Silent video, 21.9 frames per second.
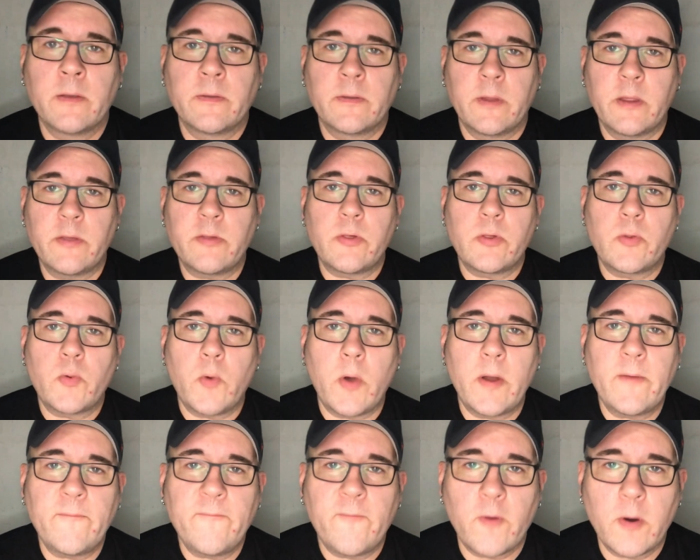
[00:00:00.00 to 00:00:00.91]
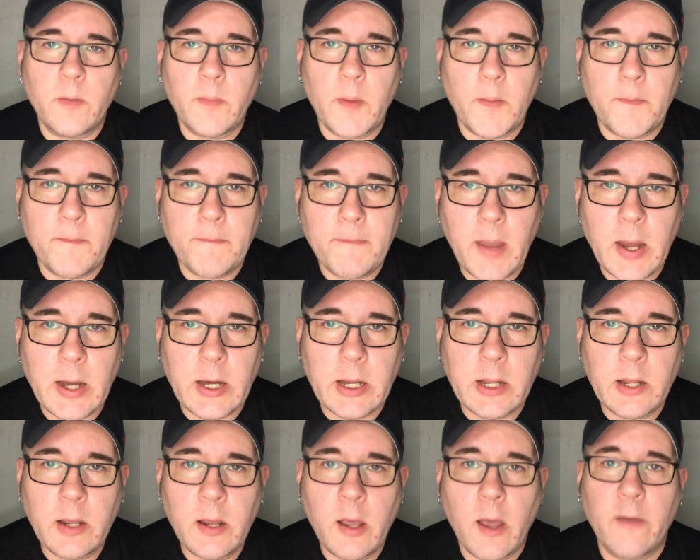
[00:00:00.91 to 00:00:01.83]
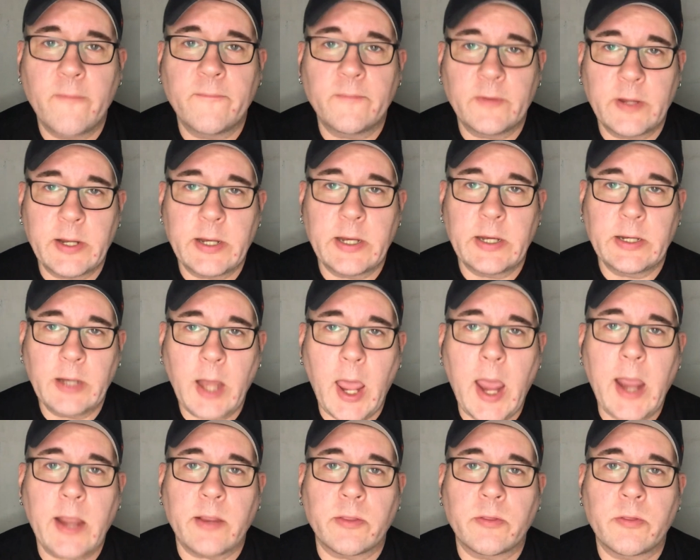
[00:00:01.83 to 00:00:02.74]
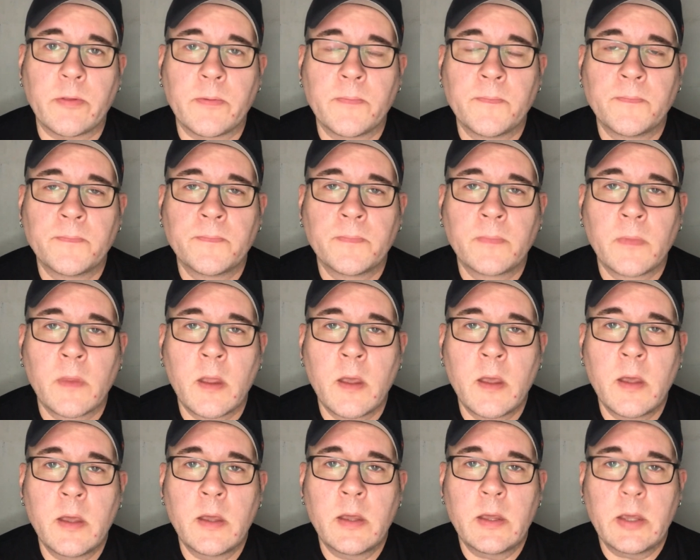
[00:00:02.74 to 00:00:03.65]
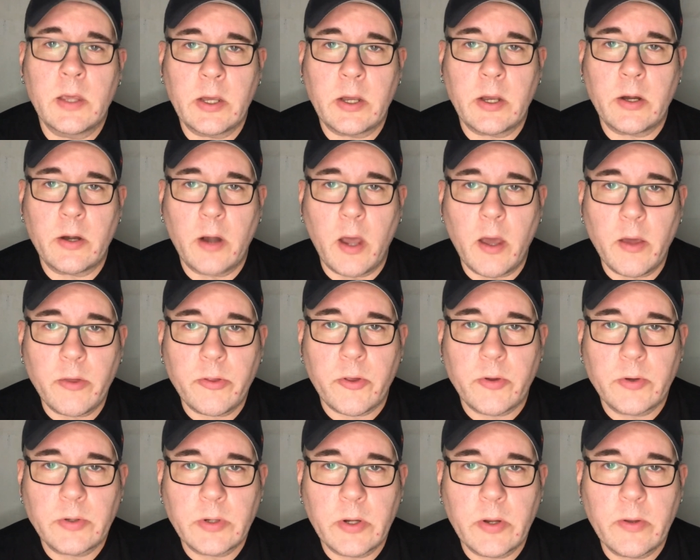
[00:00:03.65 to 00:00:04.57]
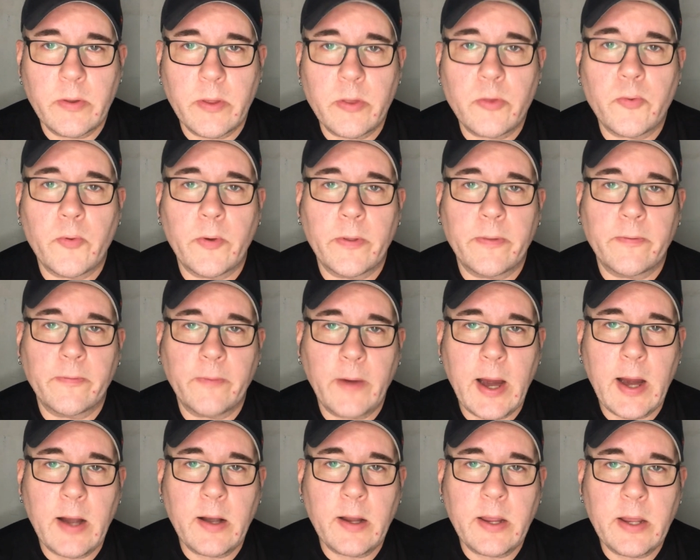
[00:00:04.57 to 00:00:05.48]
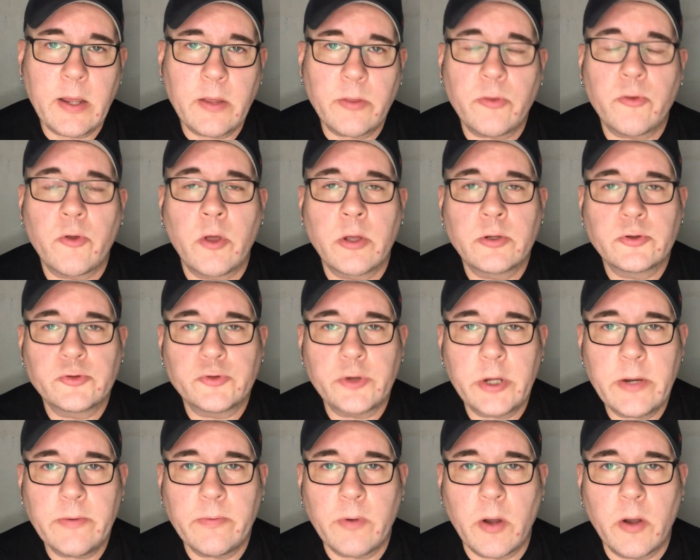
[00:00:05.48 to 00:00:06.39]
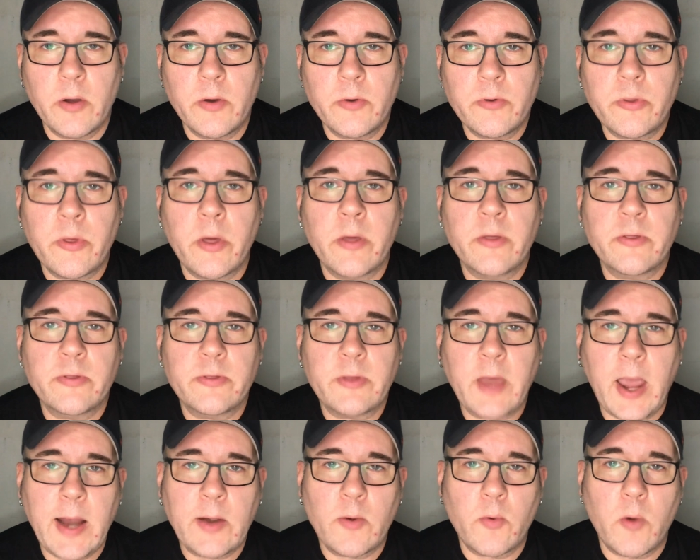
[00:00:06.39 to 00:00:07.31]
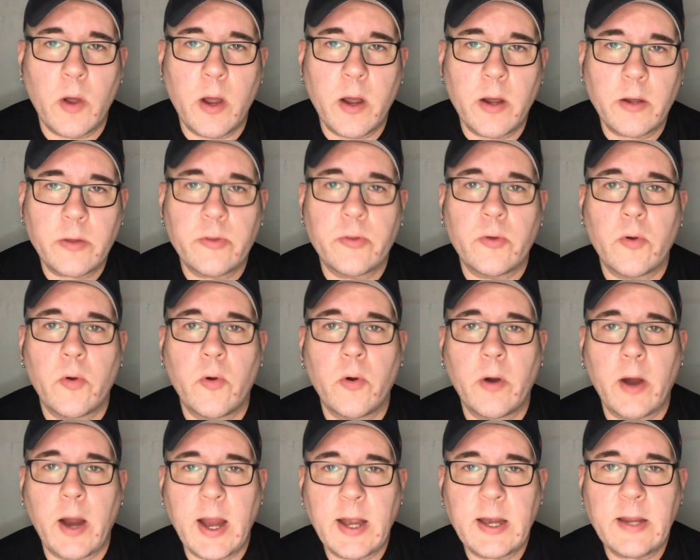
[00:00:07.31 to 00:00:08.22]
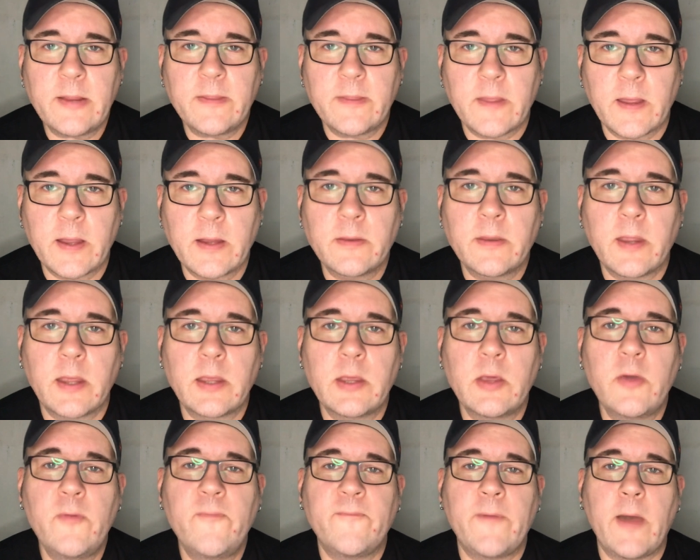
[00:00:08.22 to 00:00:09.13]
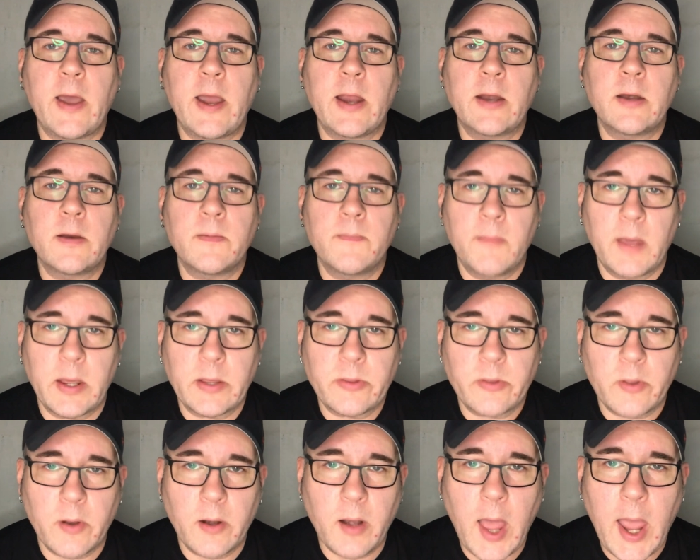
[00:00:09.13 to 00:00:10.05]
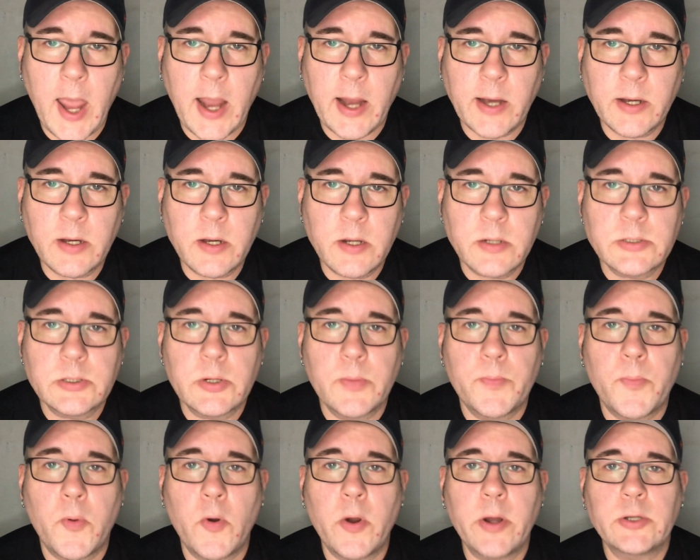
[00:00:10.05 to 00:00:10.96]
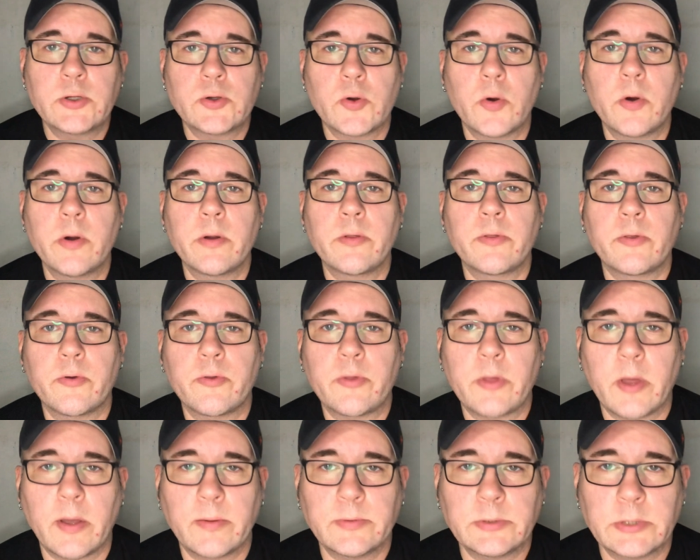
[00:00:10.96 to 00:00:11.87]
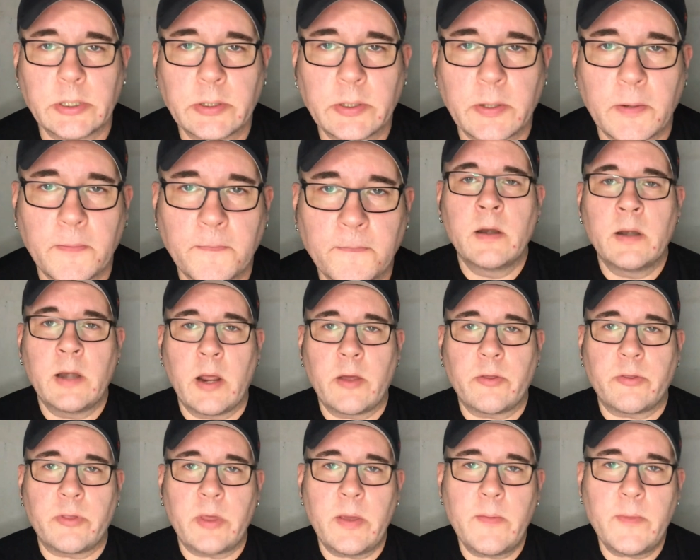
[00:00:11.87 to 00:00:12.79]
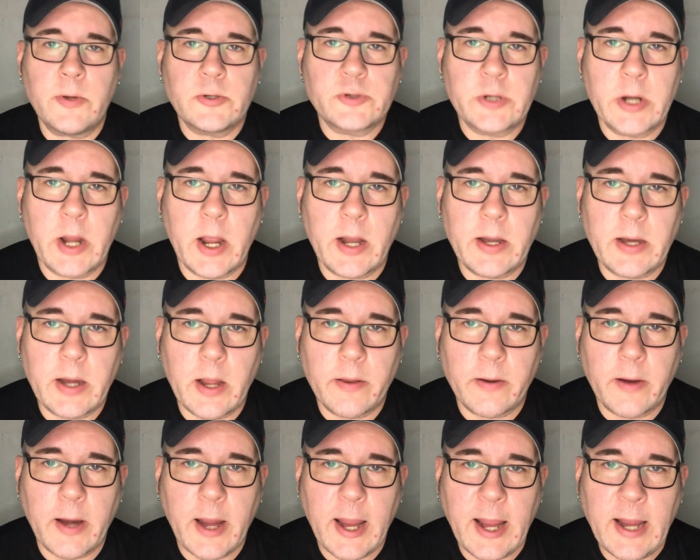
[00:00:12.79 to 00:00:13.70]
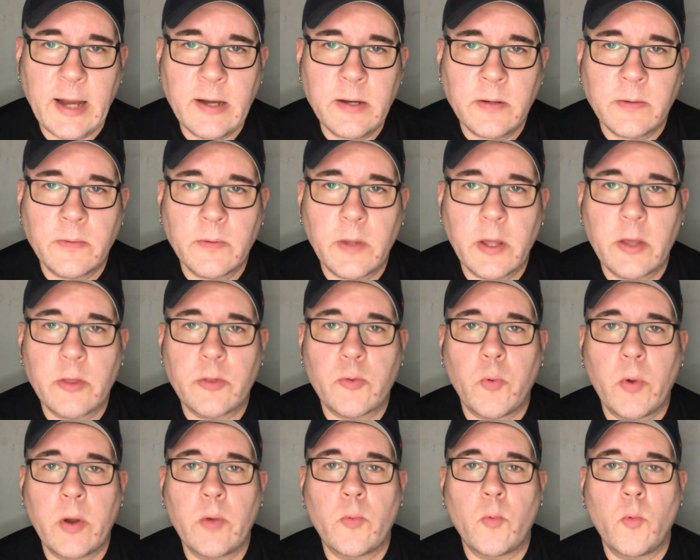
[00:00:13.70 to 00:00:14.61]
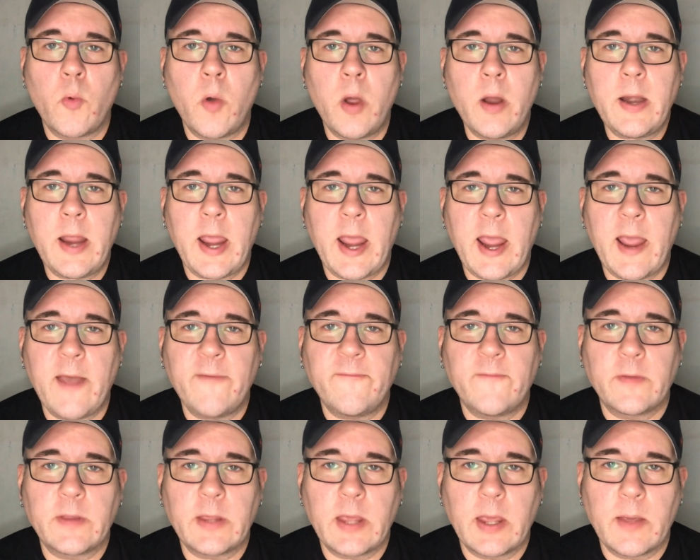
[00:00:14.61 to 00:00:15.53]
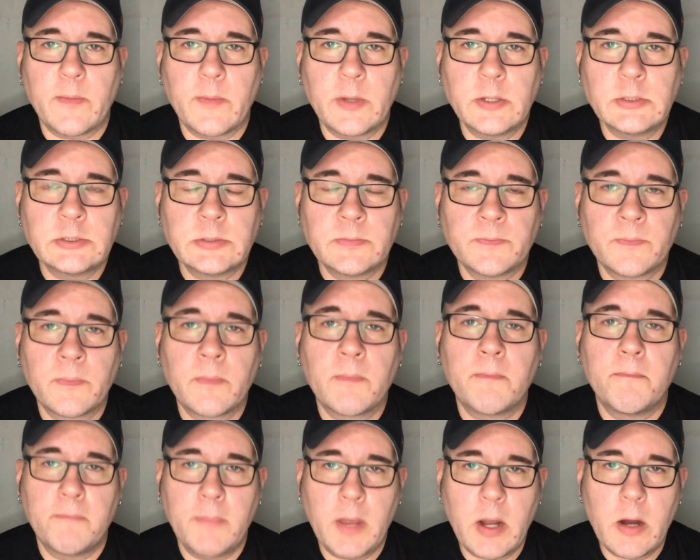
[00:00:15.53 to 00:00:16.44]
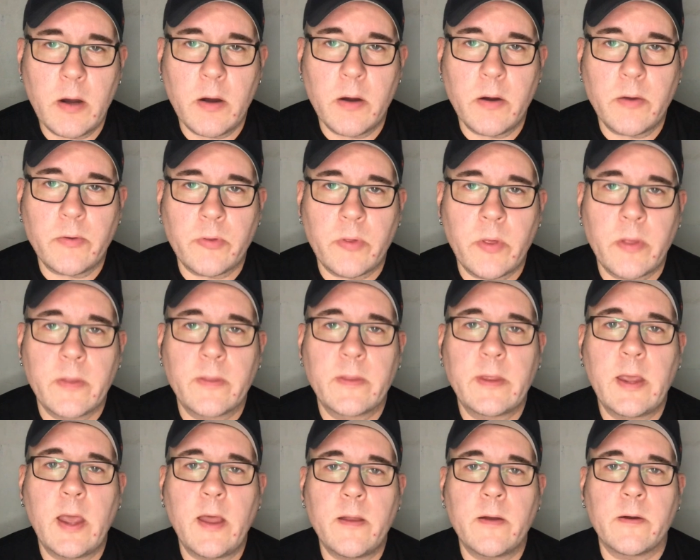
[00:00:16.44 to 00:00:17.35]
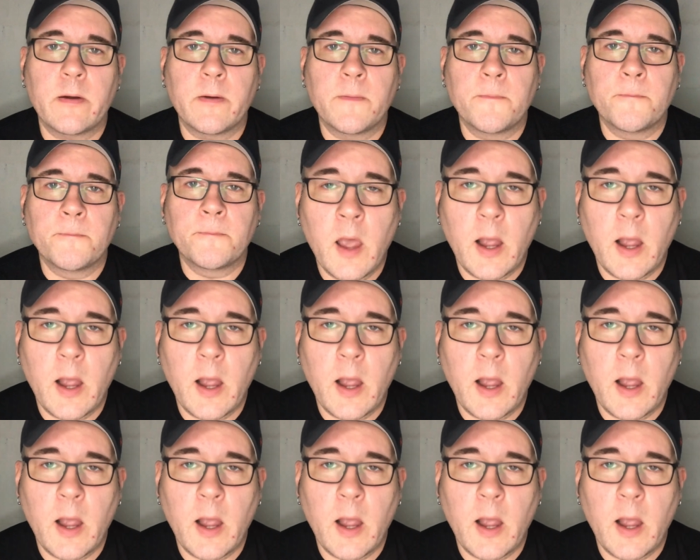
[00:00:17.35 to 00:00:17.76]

This is one form of many of leading lines. You could also do this with railings, tree rows, sidewalks, or anything that you find makes a line to point towards your subject. Now, symmetry, on the other hand, is when one half of the image mirrors the other.